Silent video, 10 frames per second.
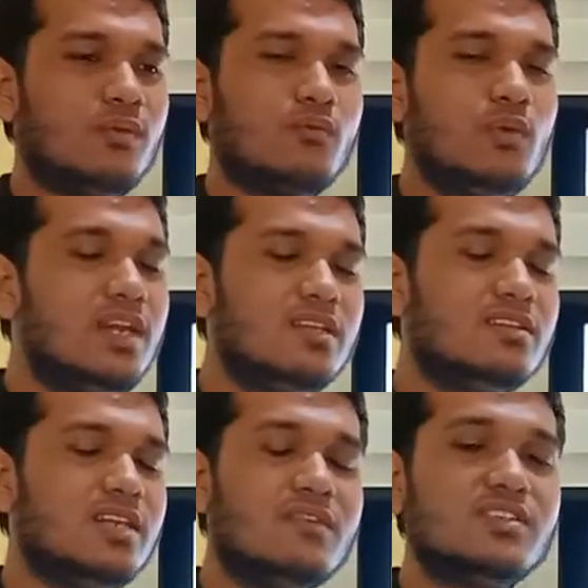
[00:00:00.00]
We
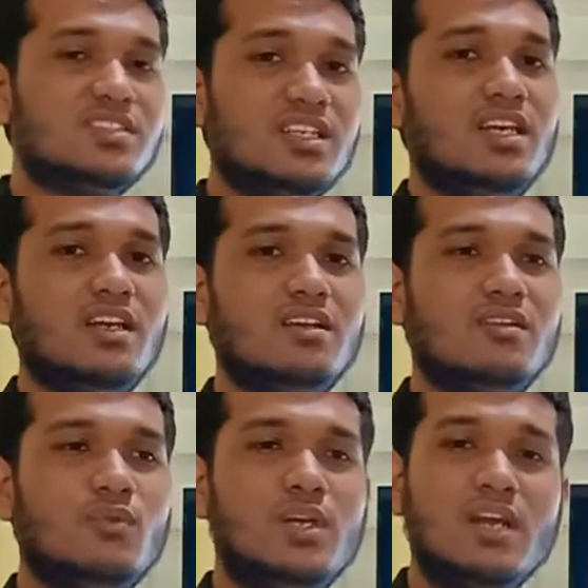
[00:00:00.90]
never see it,
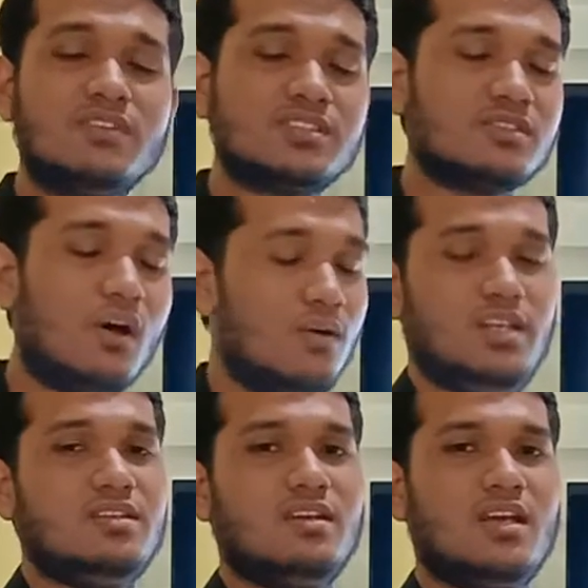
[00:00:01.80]
we never saw it,